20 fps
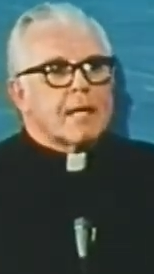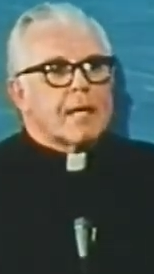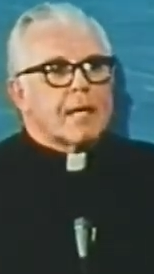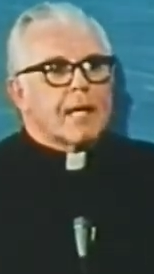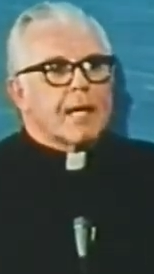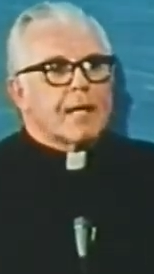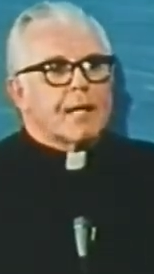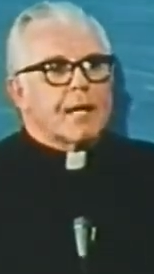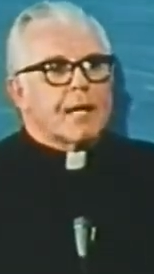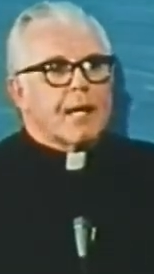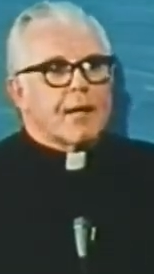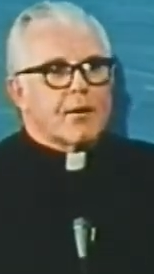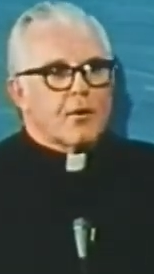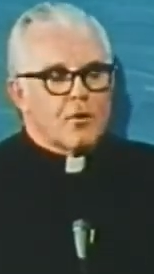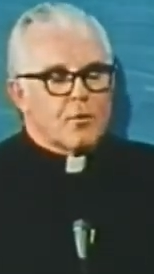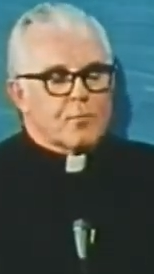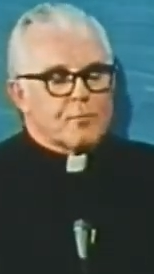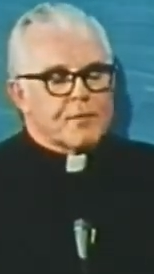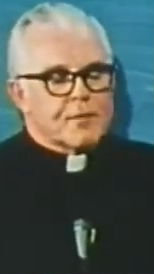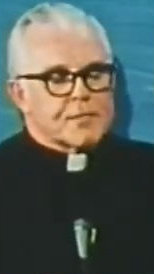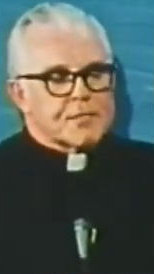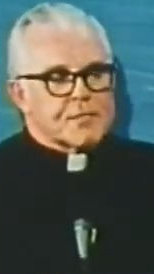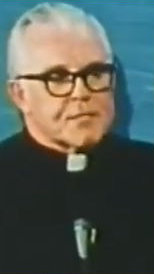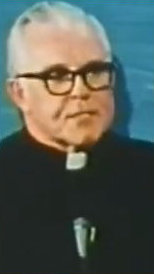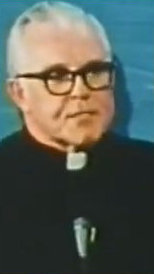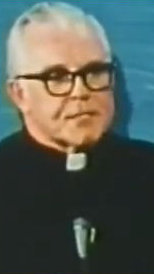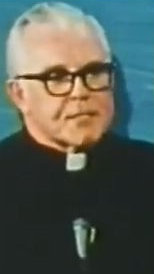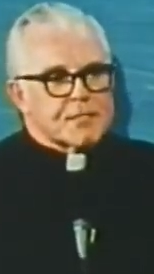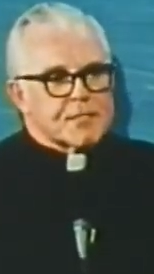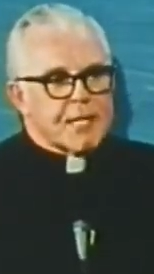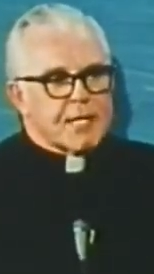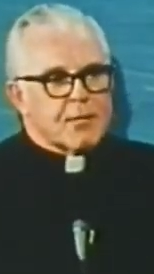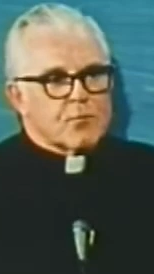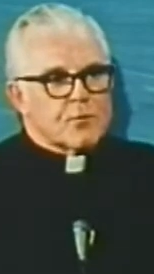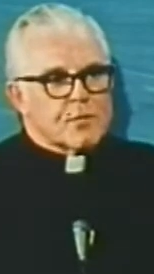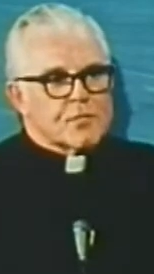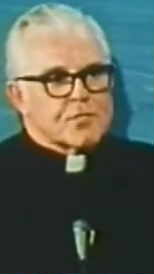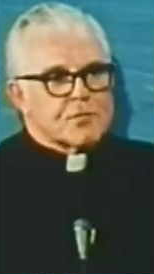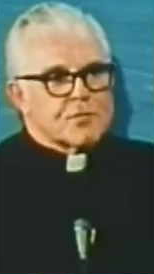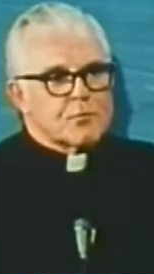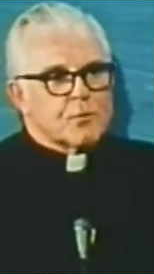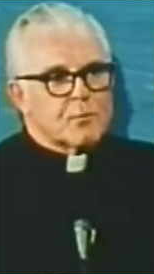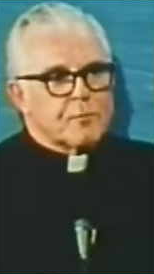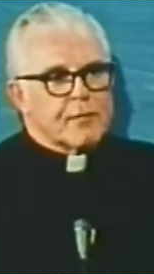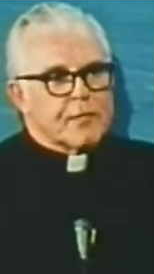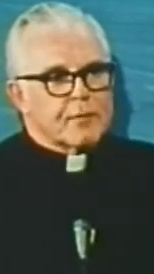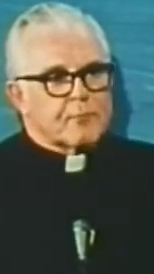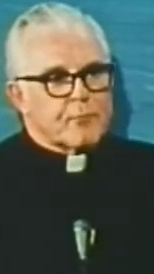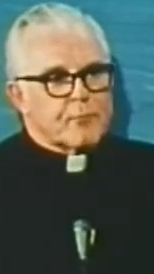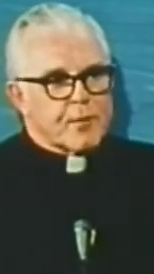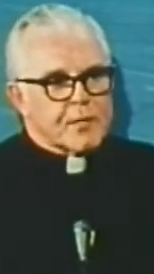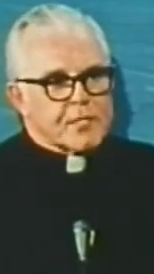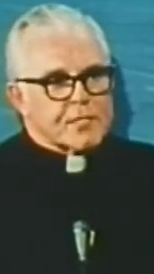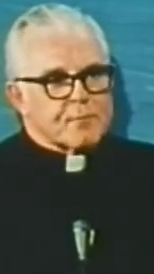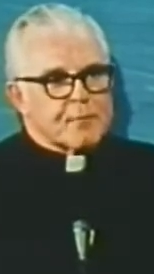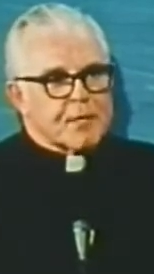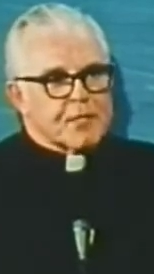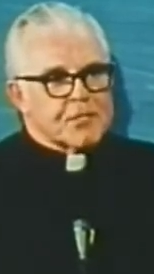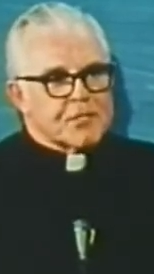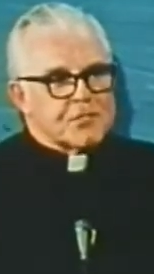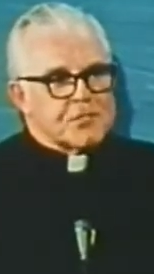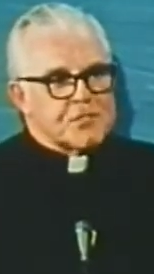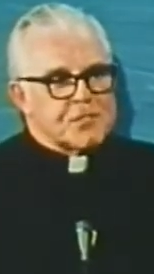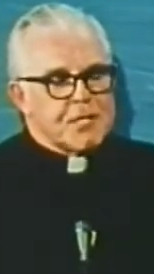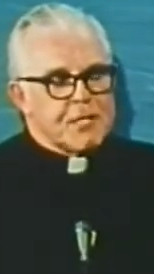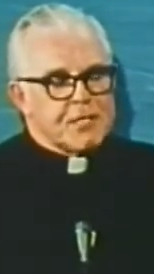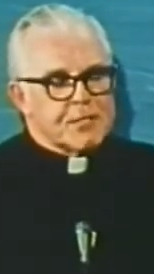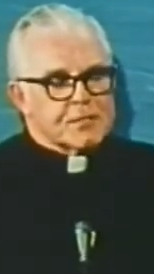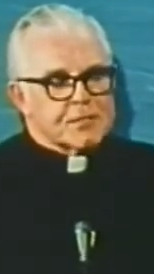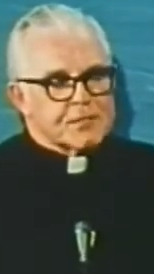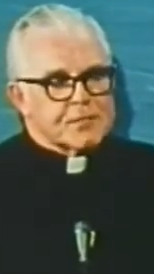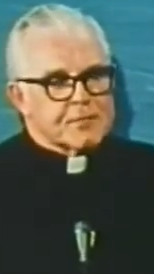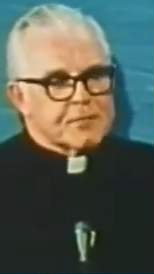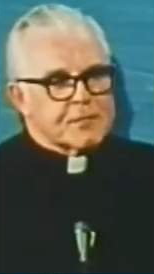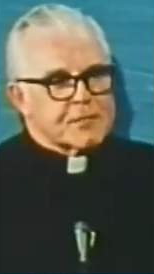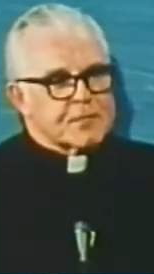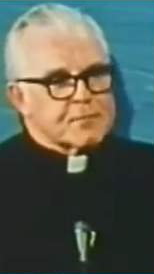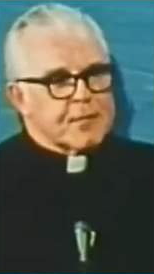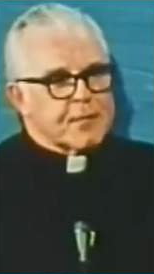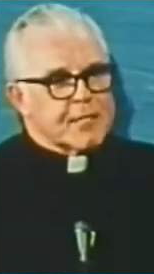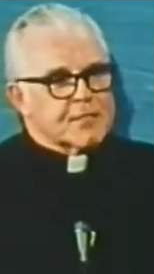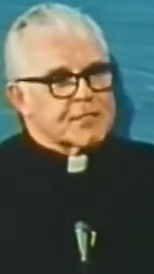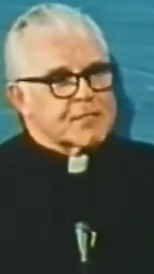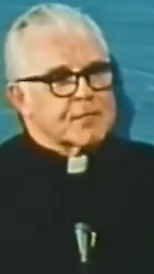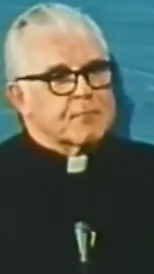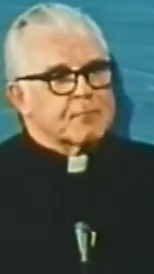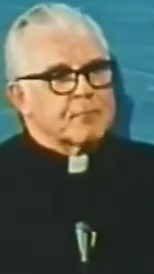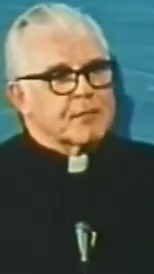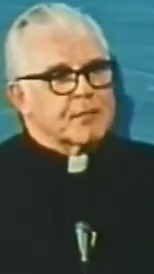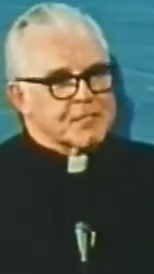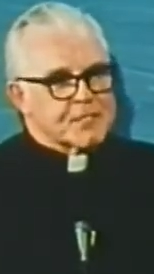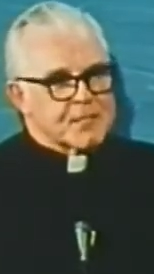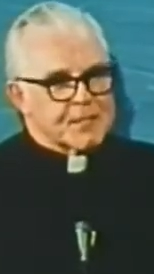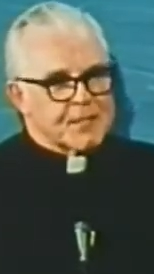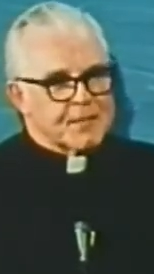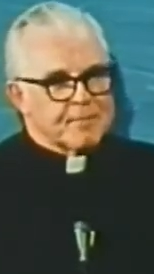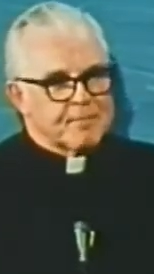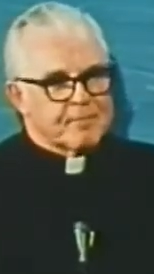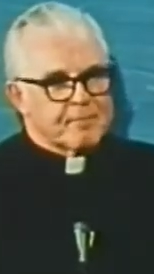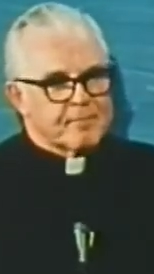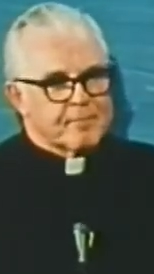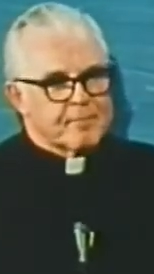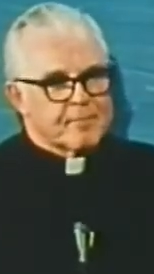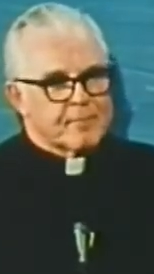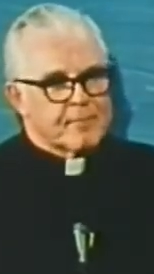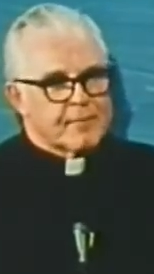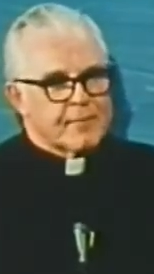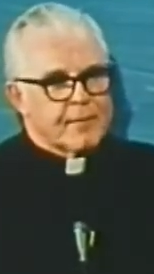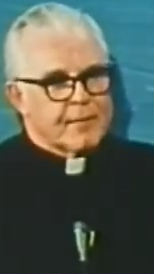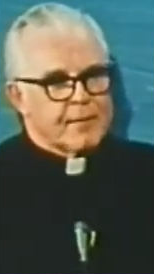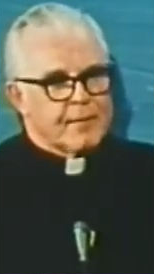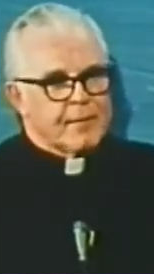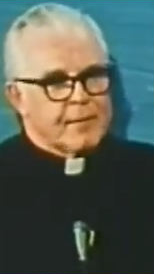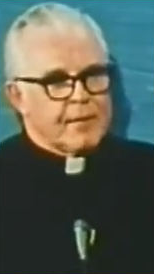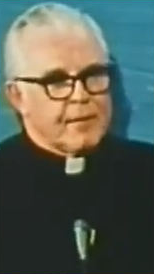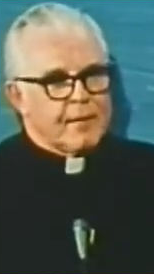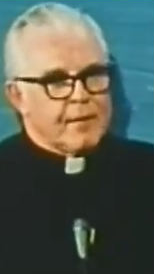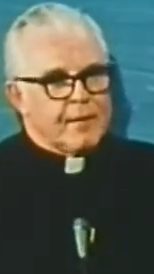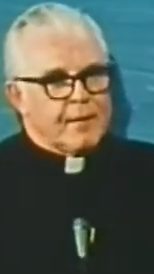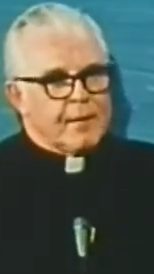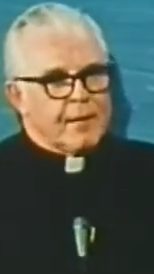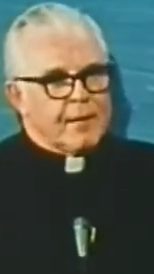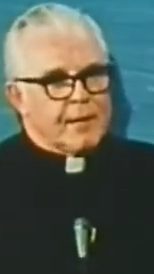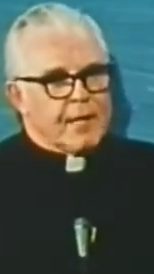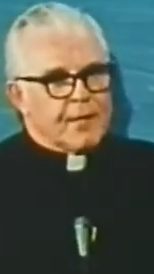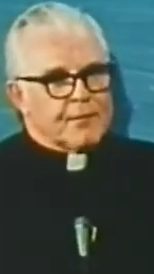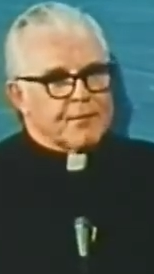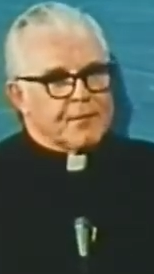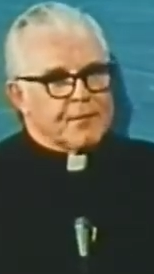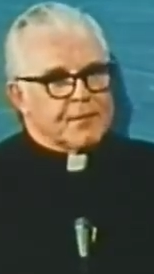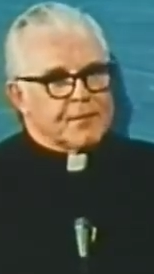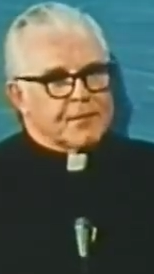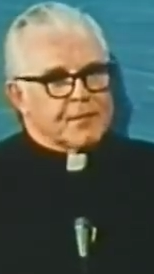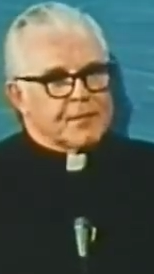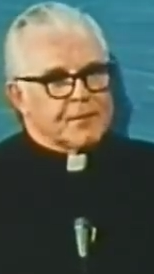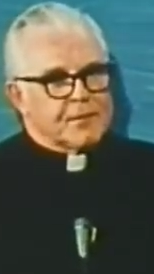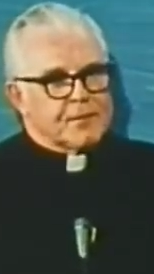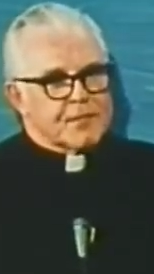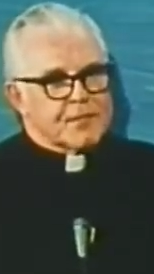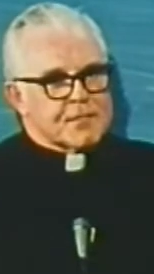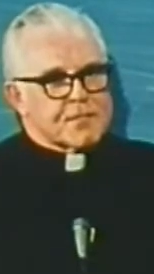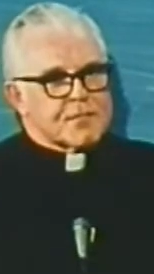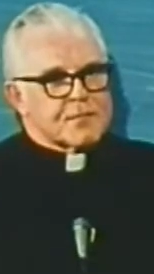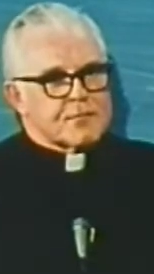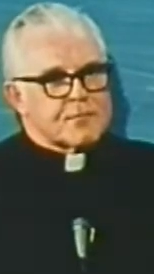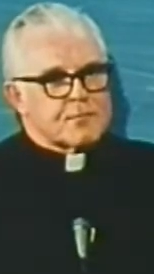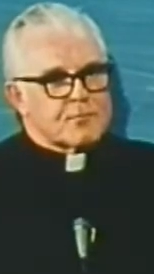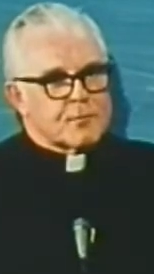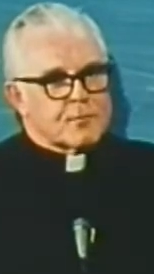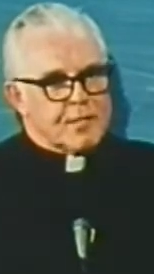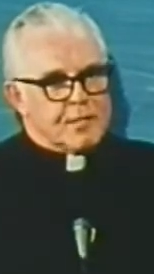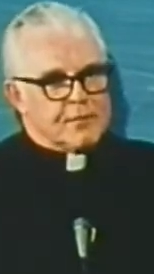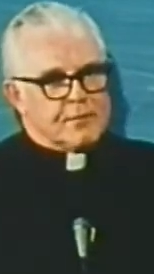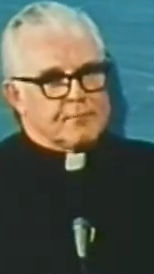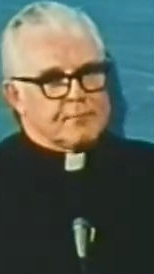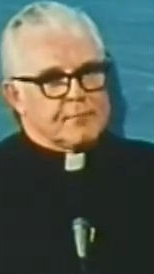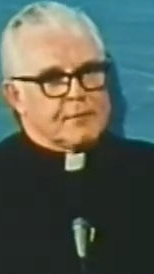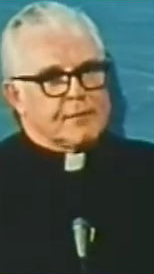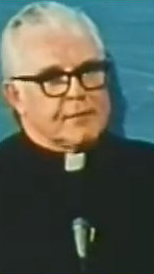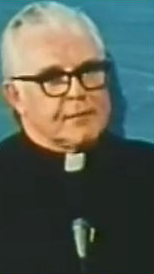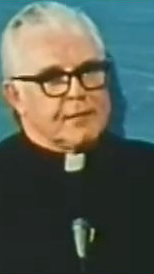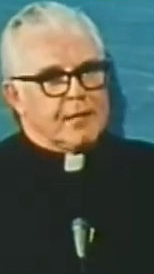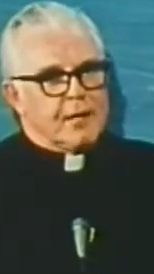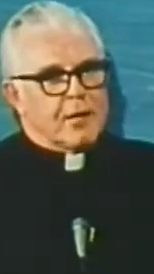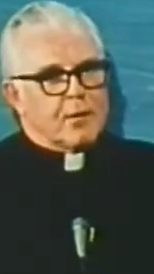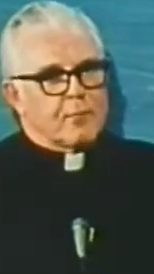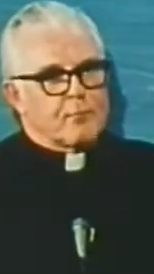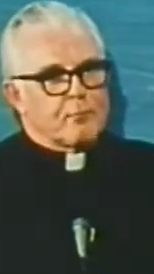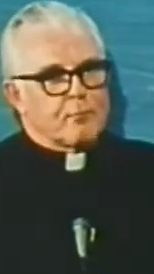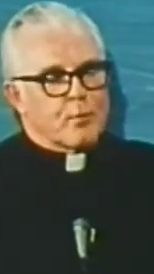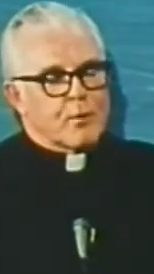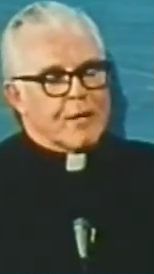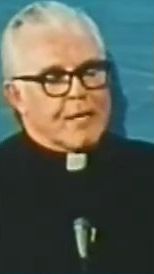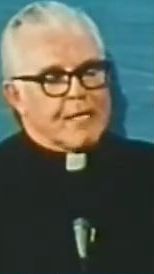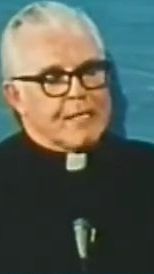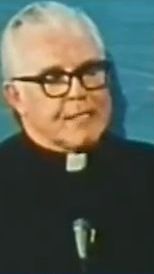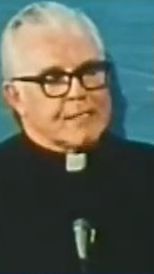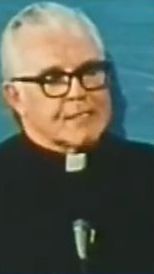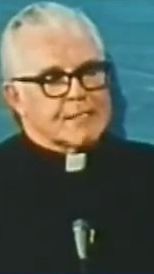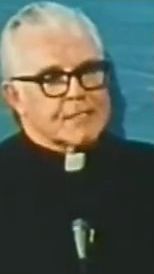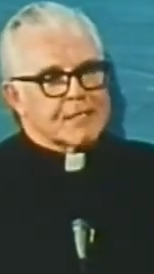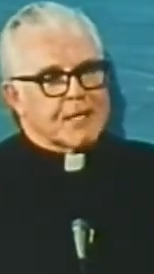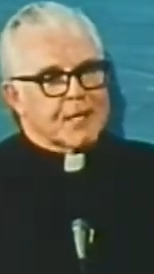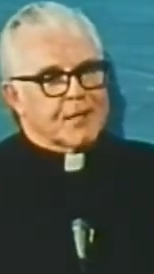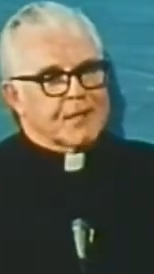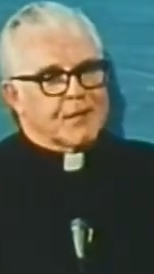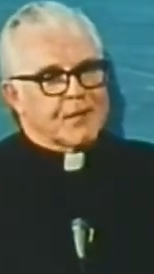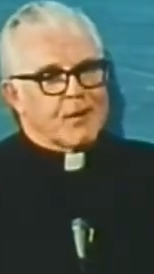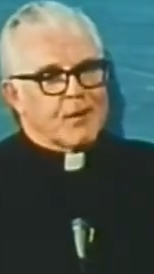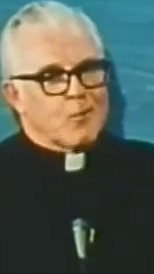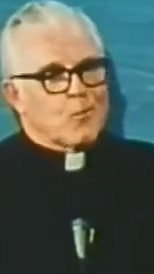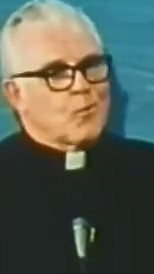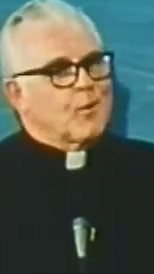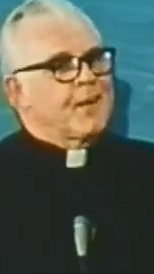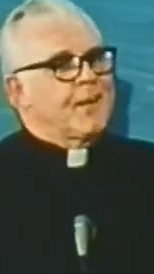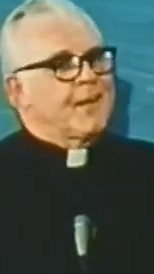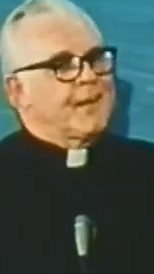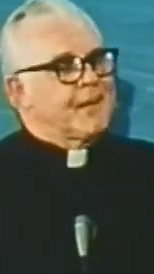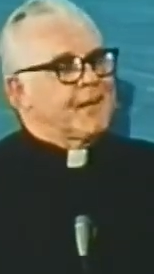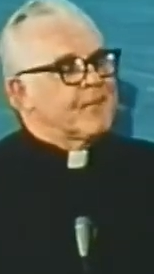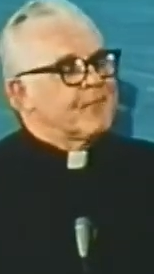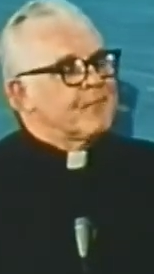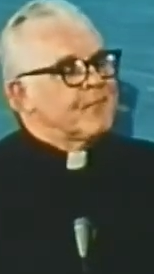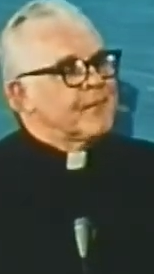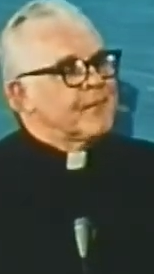And I hope that just as I was, you will be impressed by the genius of this man's simplicity. I think that in this realm, our brains get in our way.